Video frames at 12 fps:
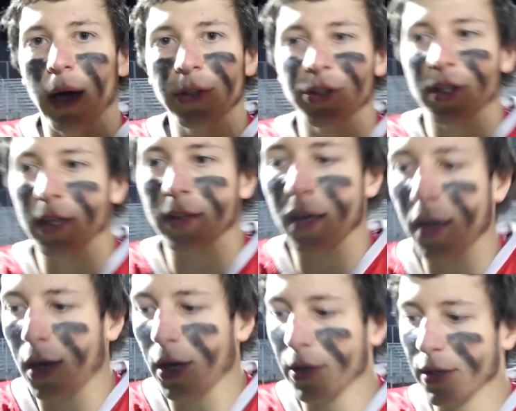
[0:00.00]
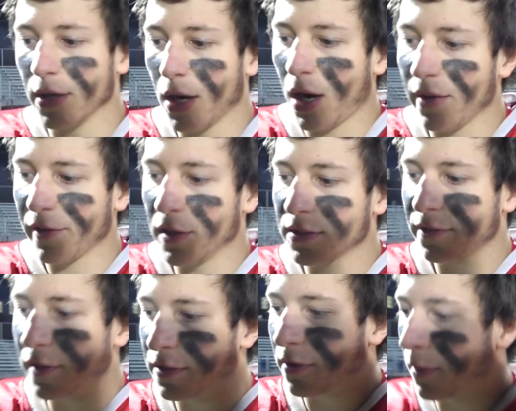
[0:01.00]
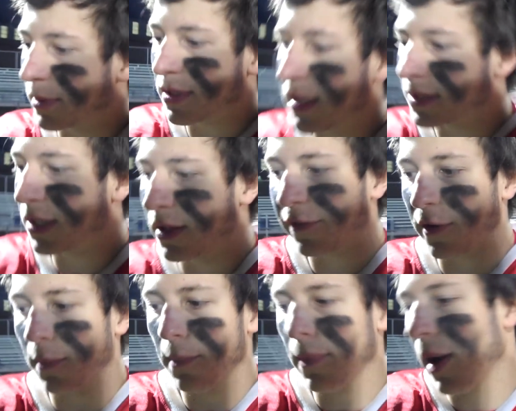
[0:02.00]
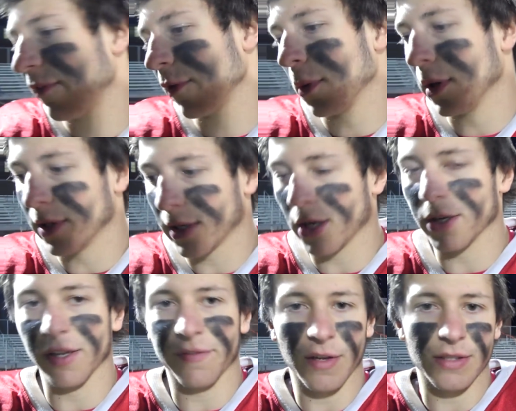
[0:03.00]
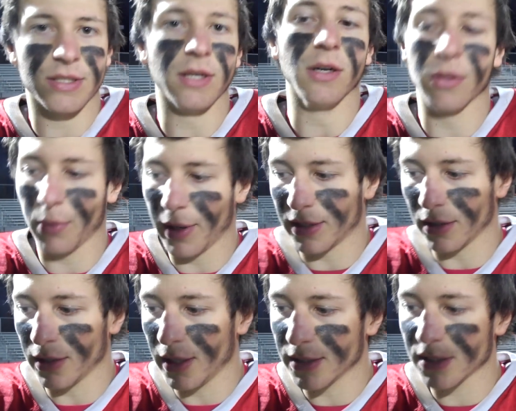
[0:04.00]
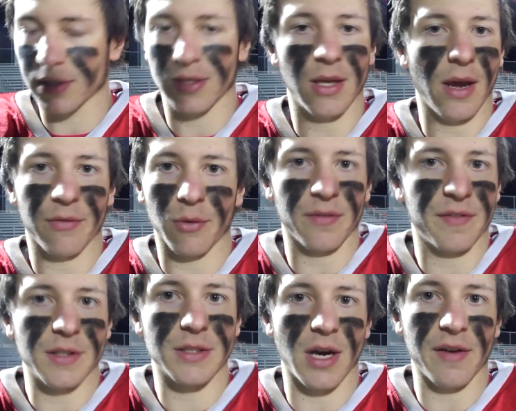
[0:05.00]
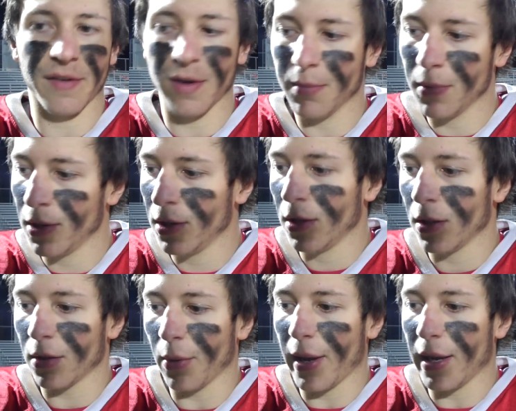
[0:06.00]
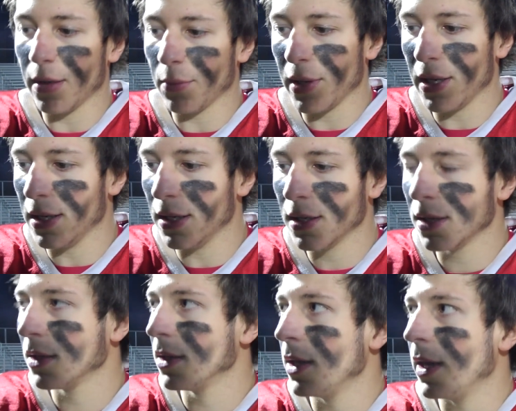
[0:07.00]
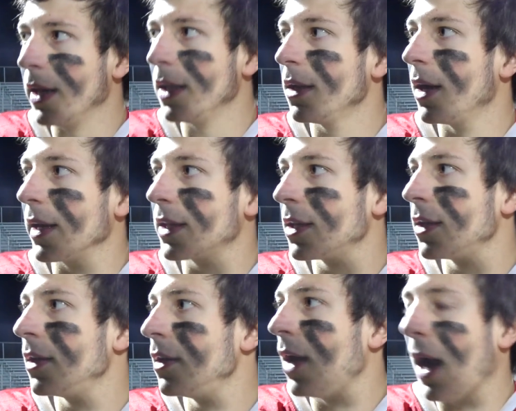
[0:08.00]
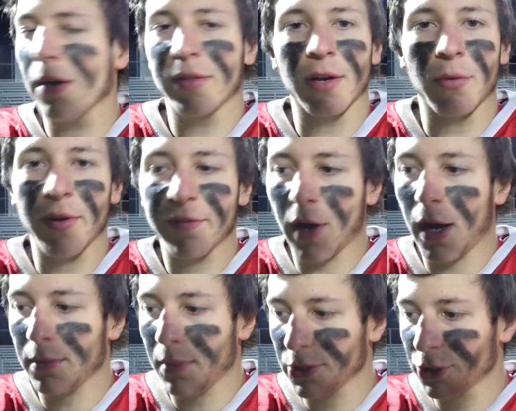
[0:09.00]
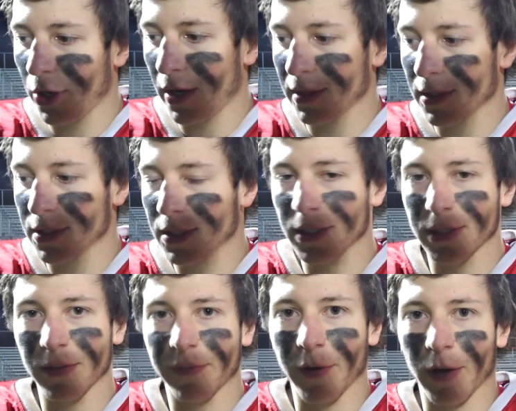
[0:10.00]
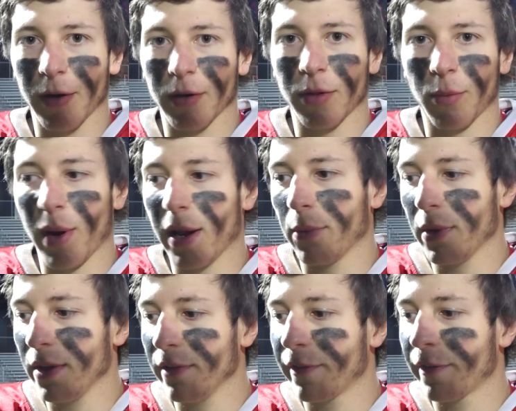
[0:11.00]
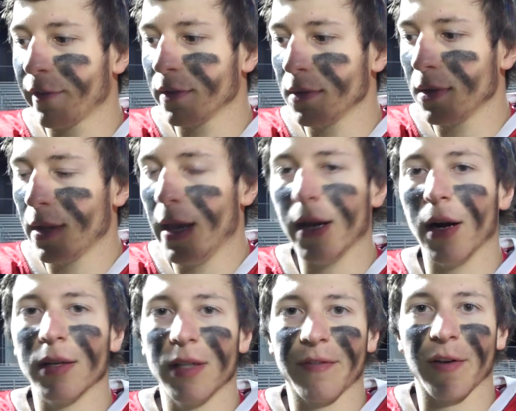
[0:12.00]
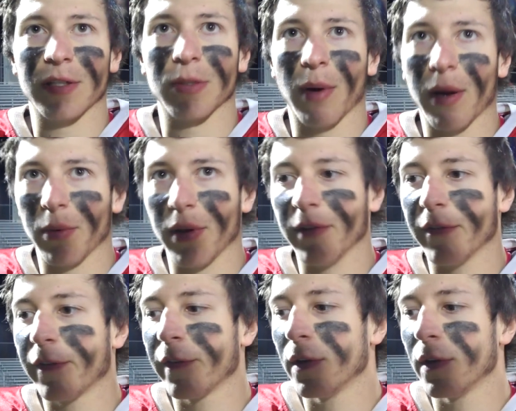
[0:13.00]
I just think that our offense feeds from intensity from everyone. Like our defense, Dylan, the way Dylan hits, everyone feeds off him. The way we hit, like, I don't think we've gotten much credit this season for the way we've hit on defense, the way we've